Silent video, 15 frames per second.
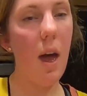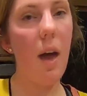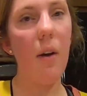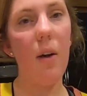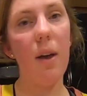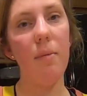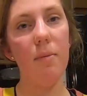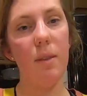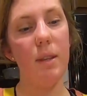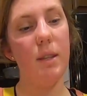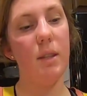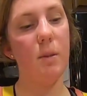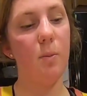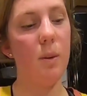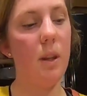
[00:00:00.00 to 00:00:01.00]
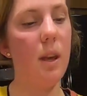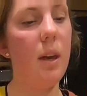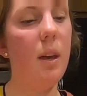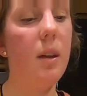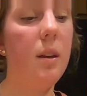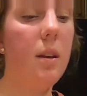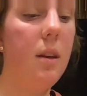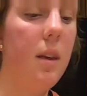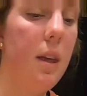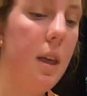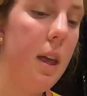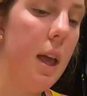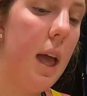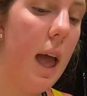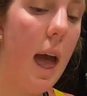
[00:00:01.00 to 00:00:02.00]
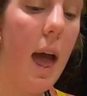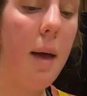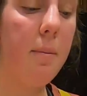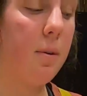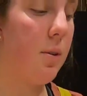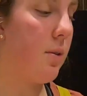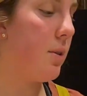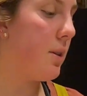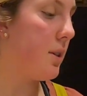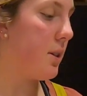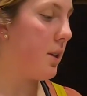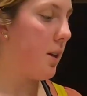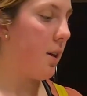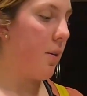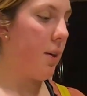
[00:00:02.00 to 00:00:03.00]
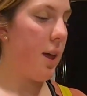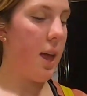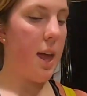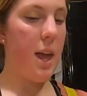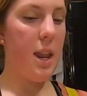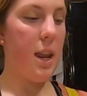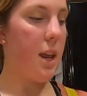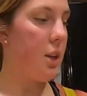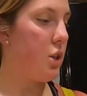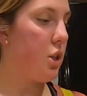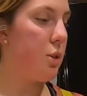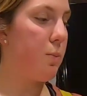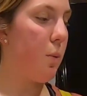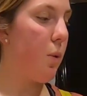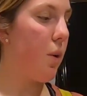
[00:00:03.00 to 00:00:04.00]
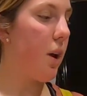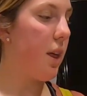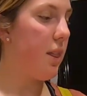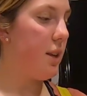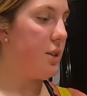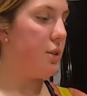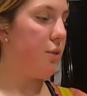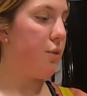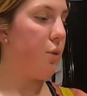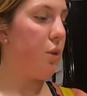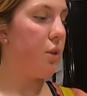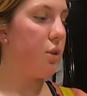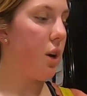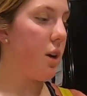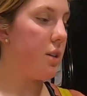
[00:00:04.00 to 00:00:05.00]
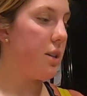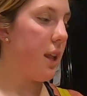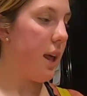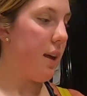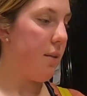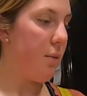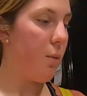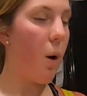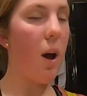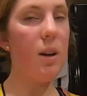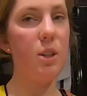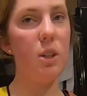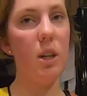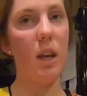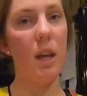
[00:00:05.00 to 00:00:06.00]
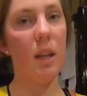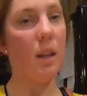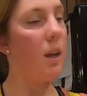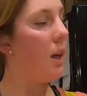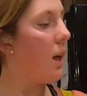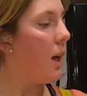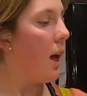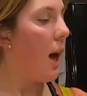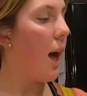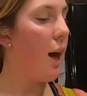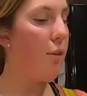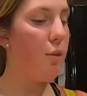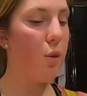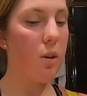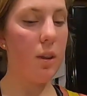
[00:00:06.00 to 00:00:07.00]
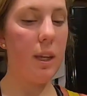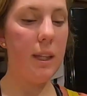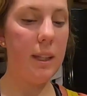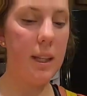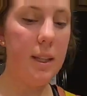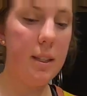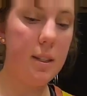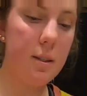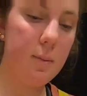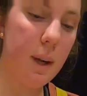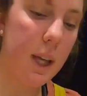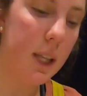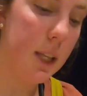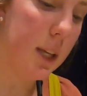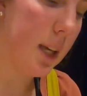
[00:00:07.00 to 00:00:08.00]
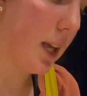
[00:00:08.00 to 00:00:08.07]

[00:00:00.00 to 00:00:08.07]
Okay, this is pretty good. I'm going to go ahead and just pour it. These are 4 jars that I have washed, and 4 clean lids as well.